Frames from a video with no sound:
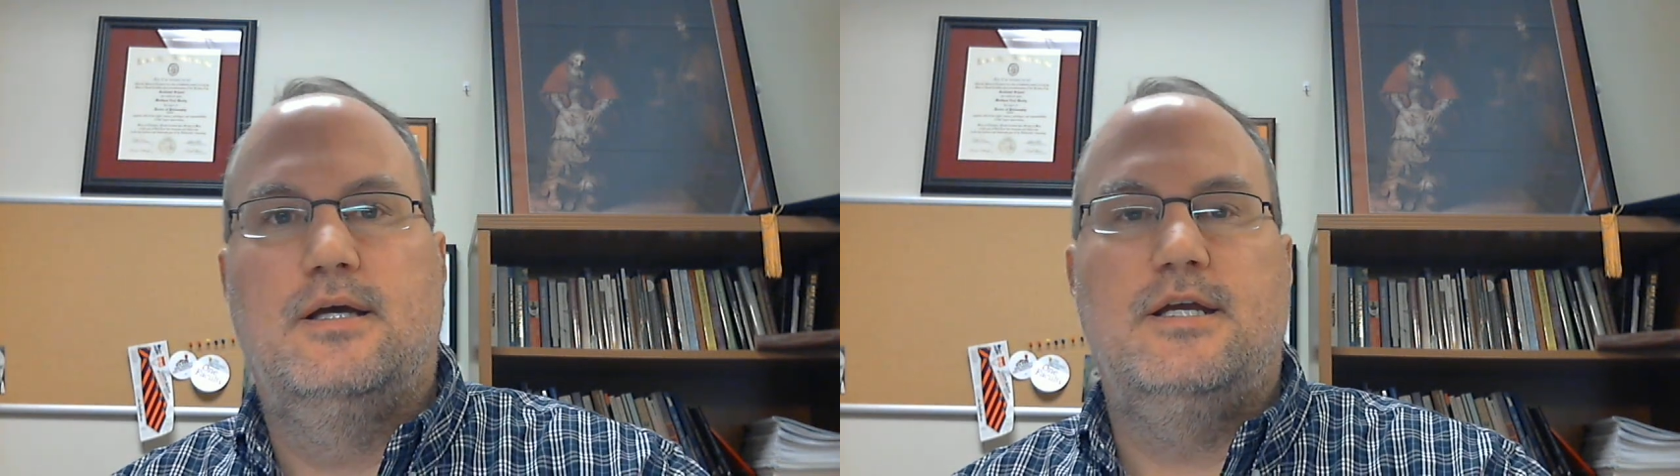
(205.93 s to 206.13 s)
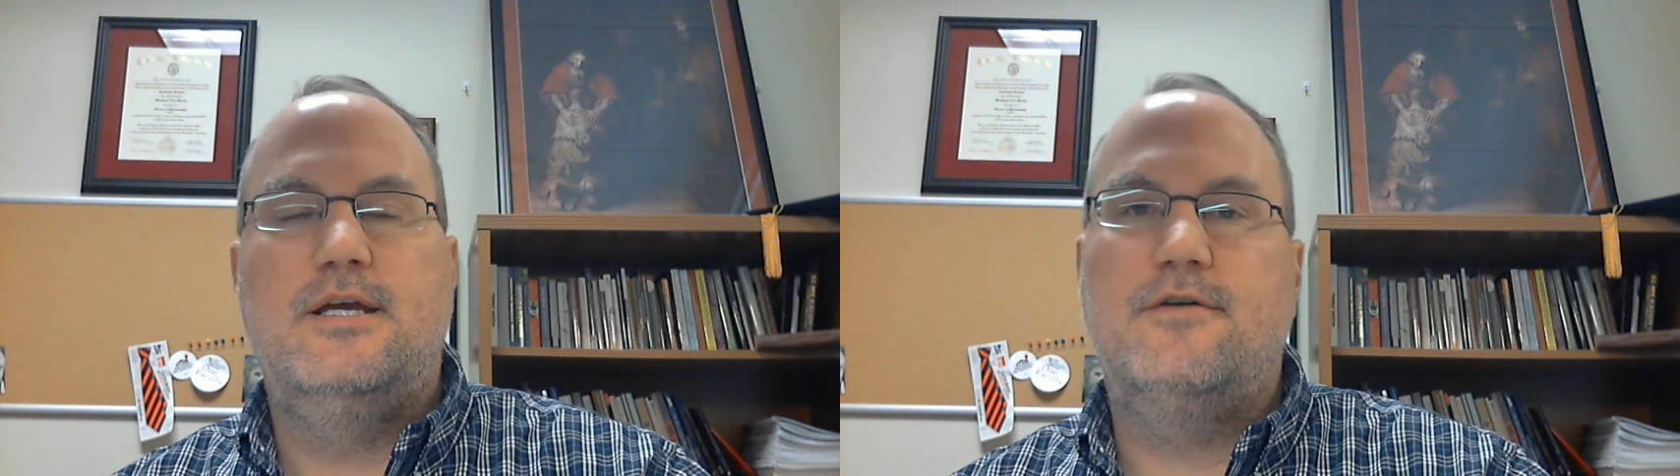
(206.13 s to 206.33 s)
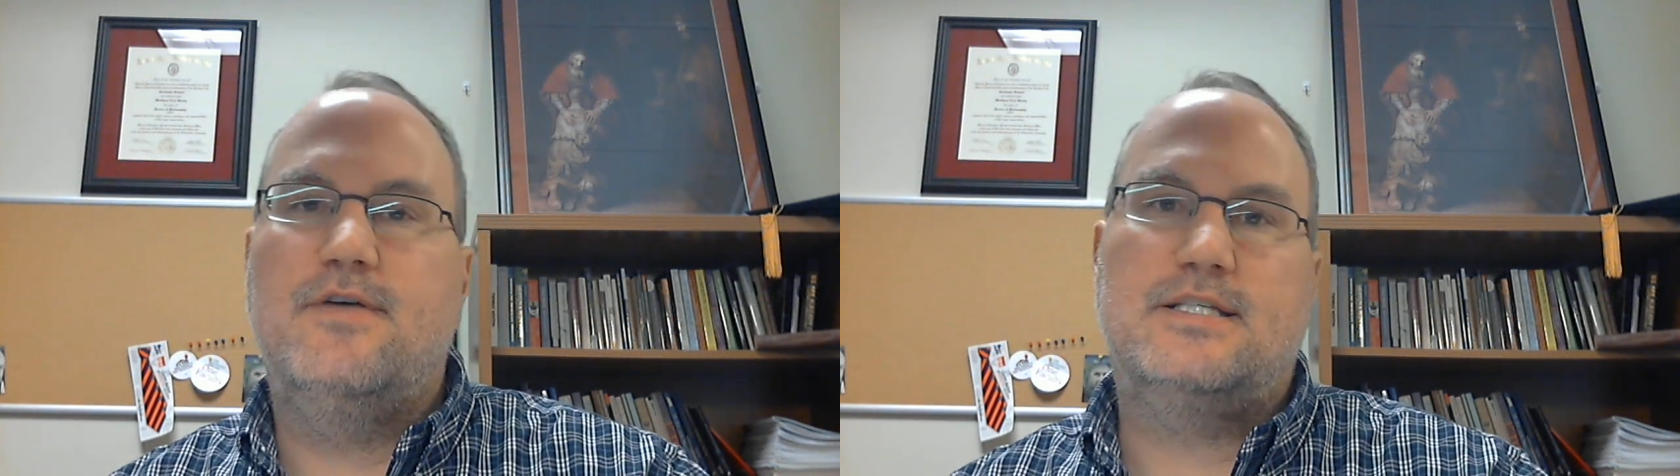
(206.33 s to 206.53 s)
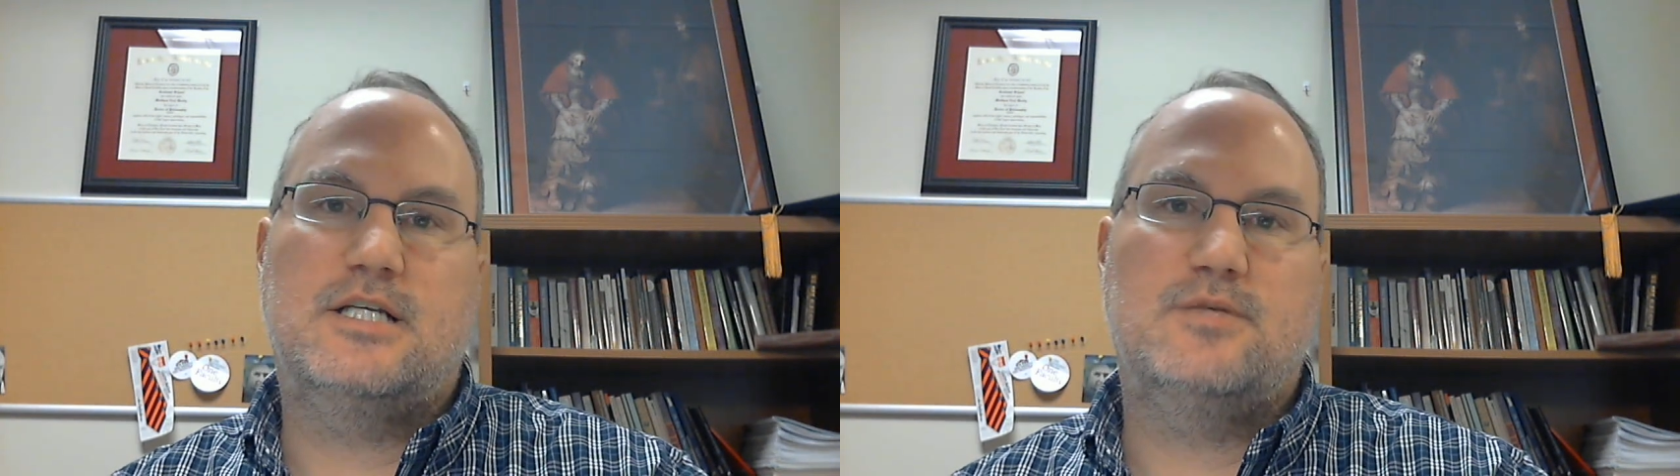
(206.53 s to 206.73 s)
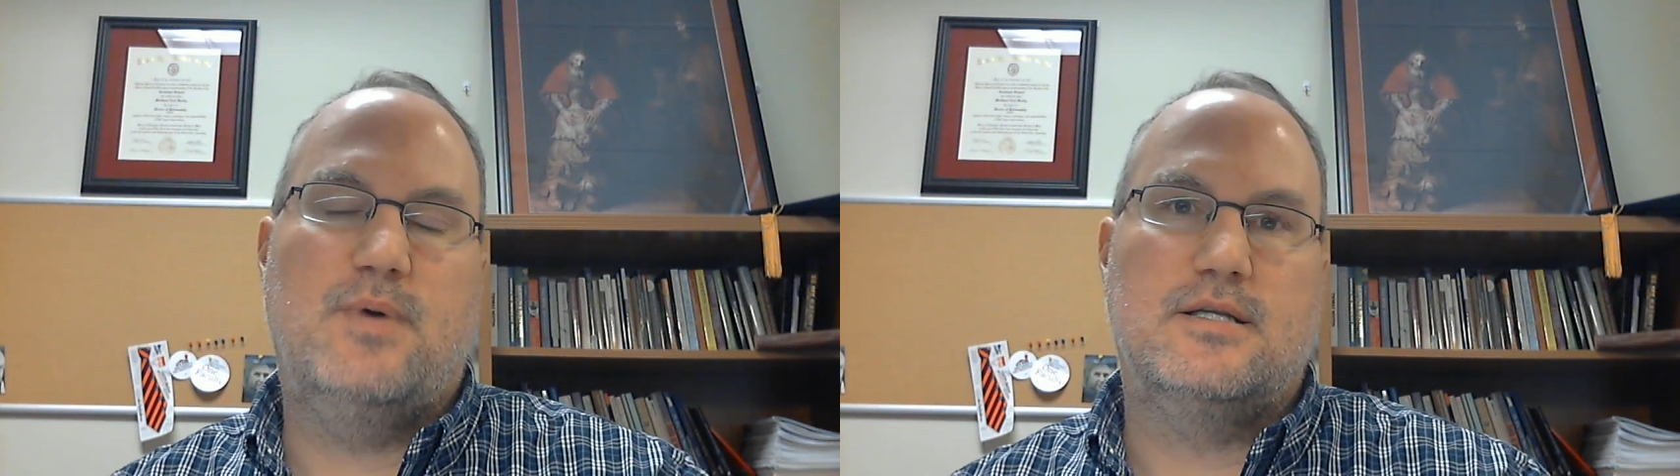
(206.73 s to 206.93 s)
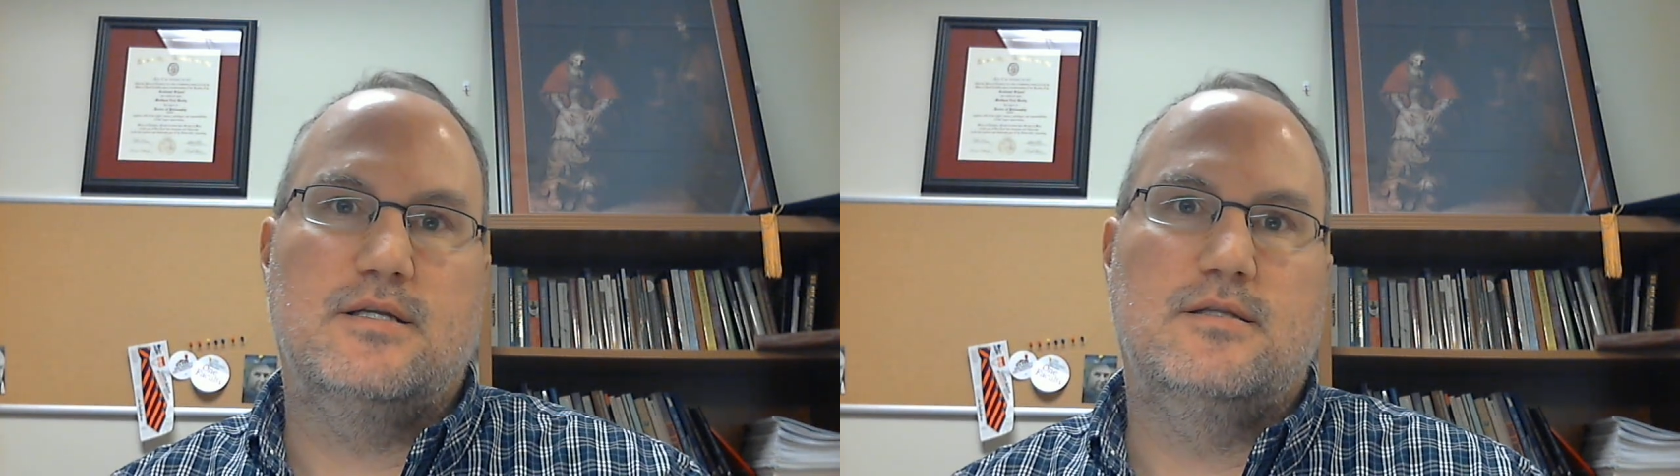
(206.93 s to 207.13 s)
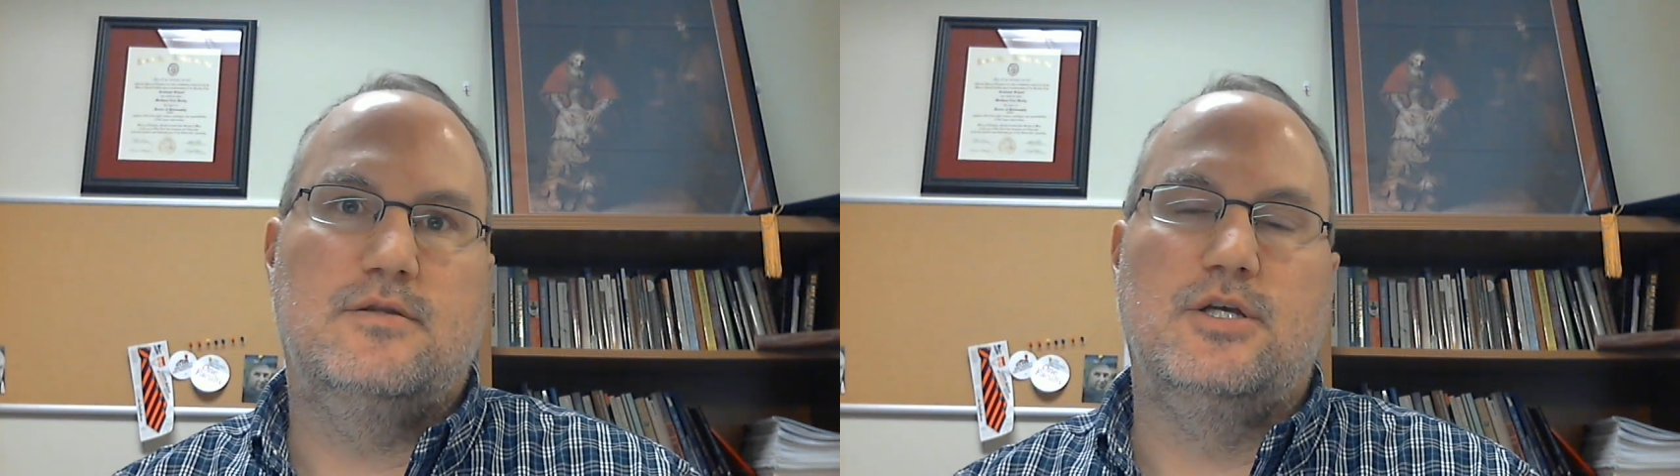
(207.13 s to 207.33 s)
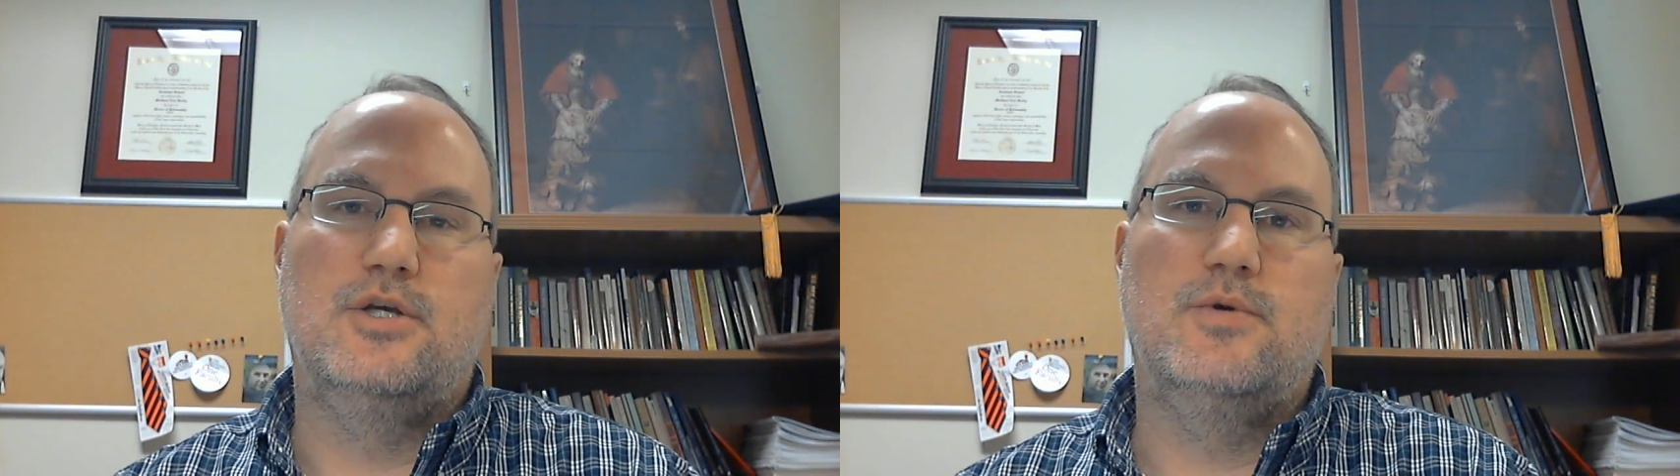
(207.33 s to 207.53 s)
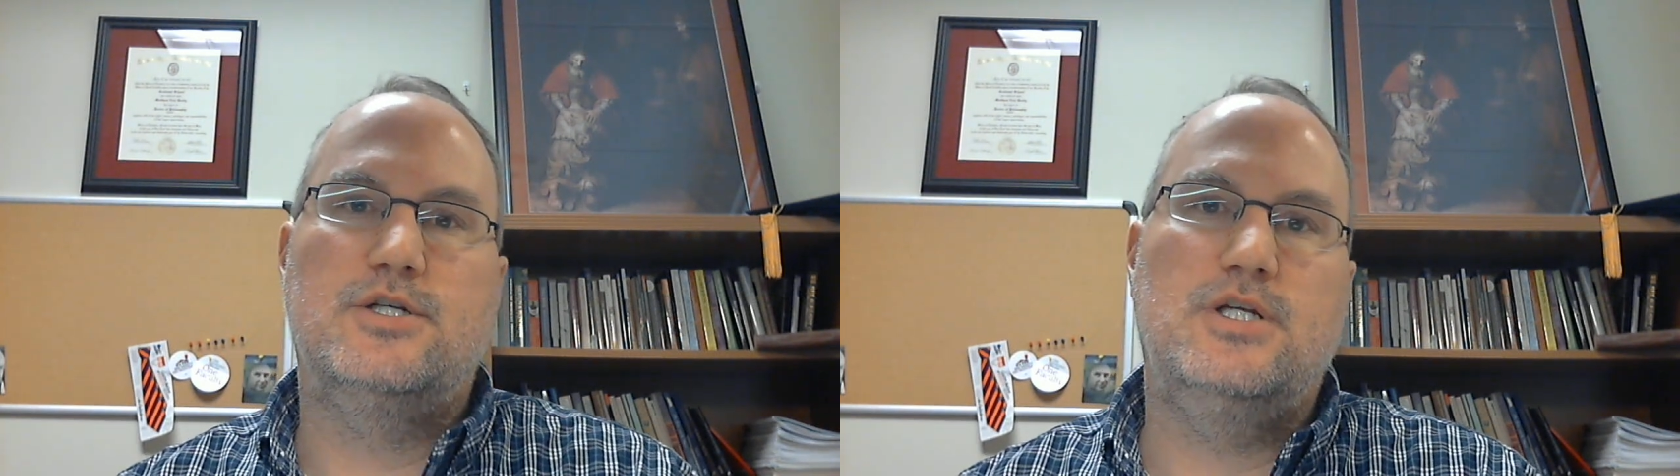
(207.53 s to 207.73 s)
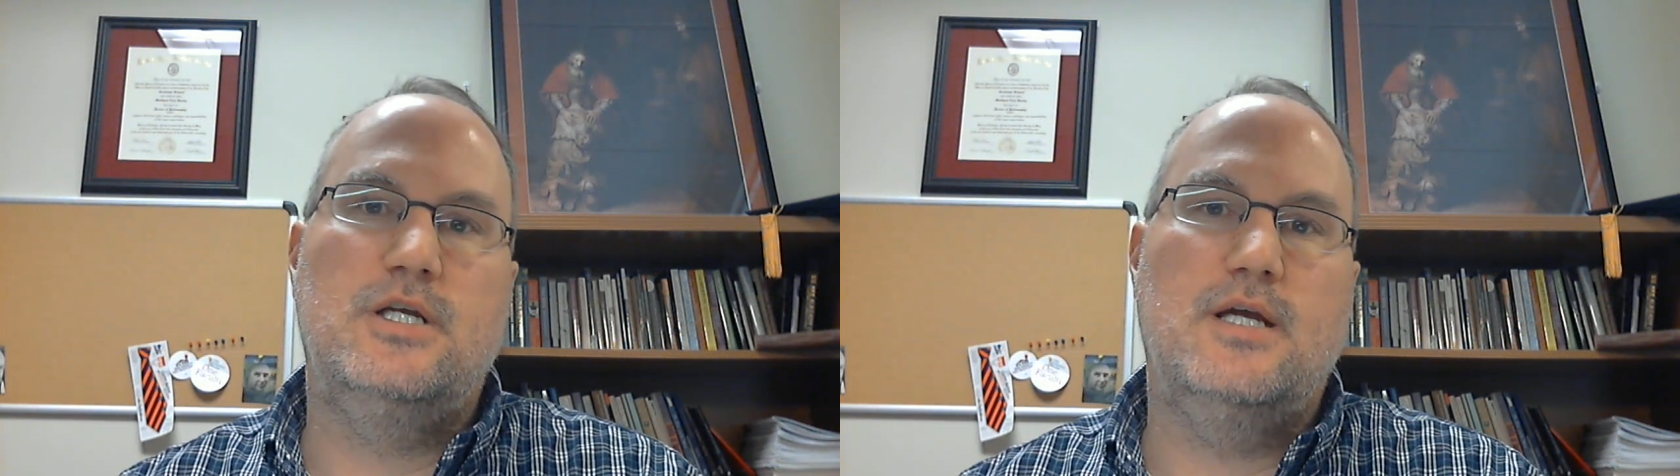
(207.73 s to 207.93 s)
If, as expected, the
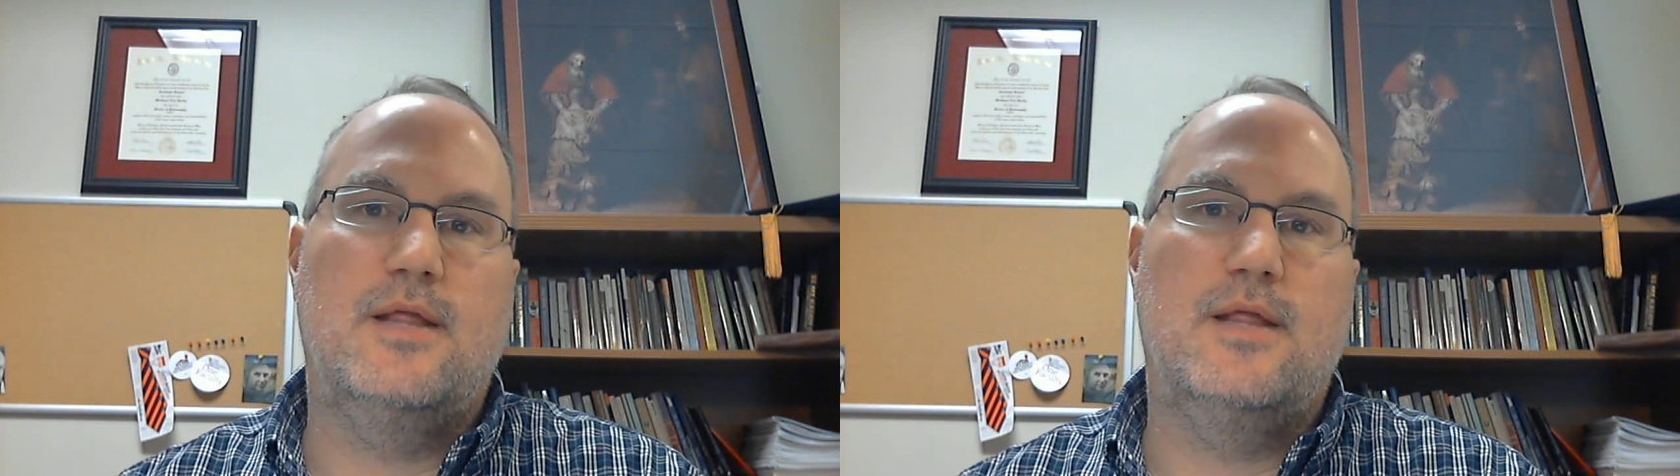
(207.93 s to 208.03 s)
USG